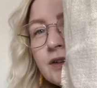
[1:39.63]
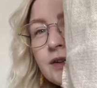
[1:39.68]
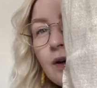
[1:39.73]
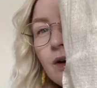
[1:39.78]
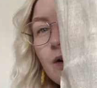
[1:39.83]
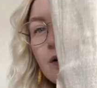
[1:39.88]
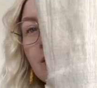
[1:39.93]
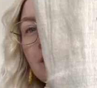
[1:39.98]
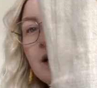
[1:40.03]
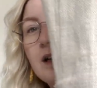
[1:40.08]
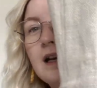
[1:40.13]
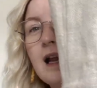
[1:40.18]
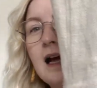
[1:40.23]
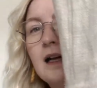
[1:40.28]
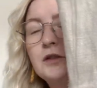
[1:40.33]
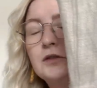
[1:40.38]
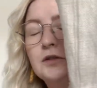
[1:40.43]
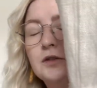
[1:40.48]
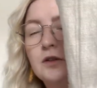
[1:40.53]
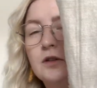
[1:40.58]
on
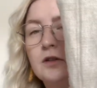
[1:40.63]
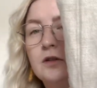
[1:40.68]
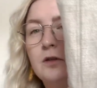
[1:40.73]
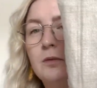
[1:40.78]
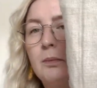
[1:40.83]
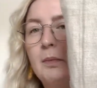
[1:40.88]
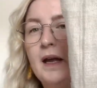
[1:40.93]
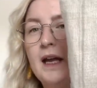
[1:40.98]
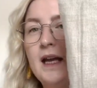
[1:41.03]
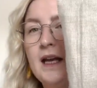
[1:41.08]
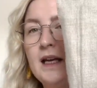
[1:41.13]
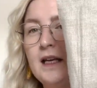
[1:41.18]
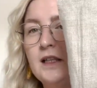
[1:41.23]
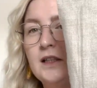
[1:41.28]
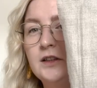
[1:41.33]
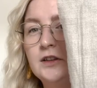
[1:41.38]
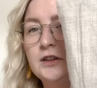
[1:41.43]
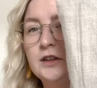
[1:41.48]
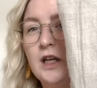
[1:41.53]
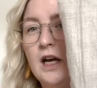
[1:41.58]
natural
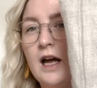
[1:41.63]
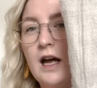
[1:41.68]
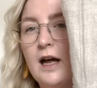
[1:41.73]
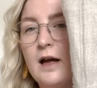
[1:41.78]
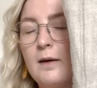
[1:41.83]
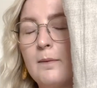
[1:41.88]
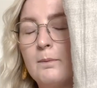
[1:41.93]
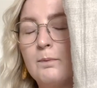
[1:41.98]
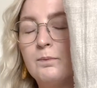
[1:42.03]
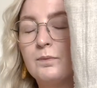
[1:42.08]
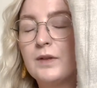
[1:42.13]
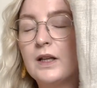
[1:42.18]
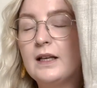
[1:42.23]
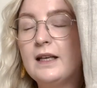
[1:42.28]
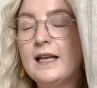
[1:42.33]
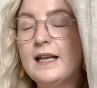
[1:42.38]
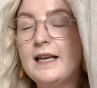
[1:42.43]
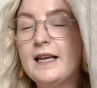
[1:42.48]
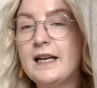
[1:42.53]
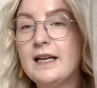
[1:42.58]
beige
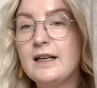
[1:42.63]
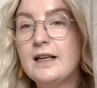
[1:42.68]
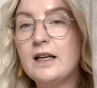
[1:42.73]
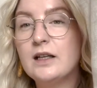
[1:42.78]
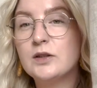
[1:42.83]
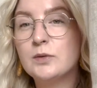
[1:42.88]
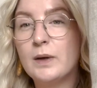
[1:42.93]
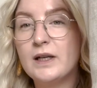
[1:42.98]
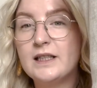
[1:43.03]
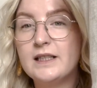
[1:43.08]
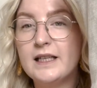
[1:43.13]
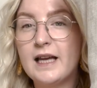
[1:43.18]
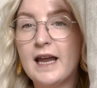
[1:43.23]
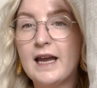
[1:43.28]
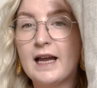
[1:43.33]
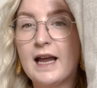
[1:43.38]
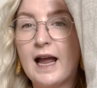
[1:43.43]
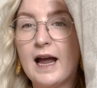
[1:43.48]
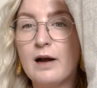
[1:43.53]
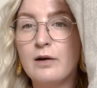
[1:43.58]
linen, 28
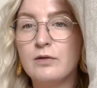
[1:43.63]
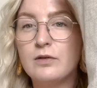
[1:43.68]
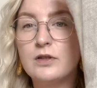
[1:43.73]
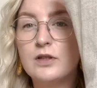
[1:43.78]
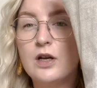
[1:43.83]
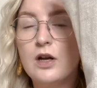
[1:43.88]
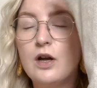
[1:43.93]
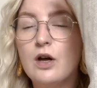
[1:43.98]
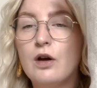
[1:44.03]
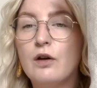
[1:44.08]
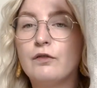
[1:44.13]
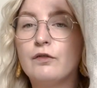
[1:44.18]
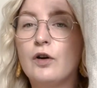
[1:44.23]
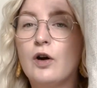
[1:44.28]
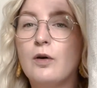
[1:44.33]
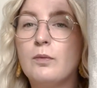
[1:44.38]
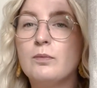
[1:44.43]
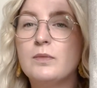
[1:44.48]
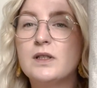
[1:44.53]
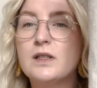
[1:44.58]
count
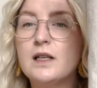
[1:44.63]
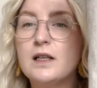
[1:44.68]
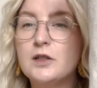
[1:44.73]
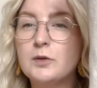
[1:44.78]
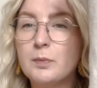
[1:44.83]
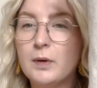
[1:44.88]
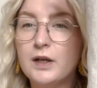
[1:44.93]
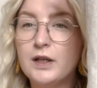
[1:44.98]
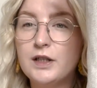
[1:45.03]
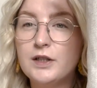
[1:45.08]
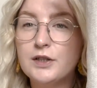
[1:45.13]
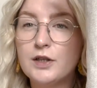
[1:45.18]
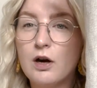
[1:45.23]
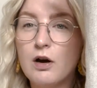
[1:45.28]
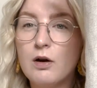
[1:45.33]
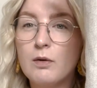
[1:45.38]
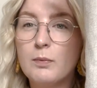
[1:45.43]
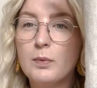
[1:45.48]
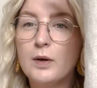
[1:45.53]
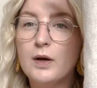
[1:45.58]
from Stitch Bunny
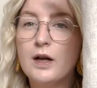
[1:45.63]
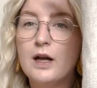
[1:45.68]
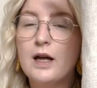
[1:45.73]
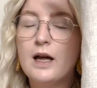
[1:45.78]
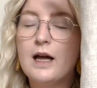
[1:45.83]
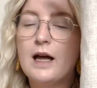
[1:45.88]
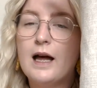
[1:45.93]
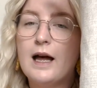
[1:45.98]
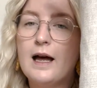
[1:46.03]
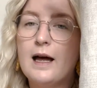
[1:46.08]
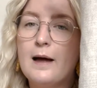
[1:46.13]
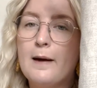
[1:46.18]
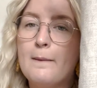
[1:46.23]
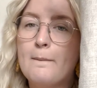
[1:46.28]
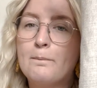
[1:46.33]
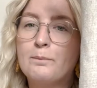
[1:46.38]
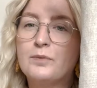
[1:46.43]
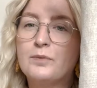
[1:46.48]
shop. I'm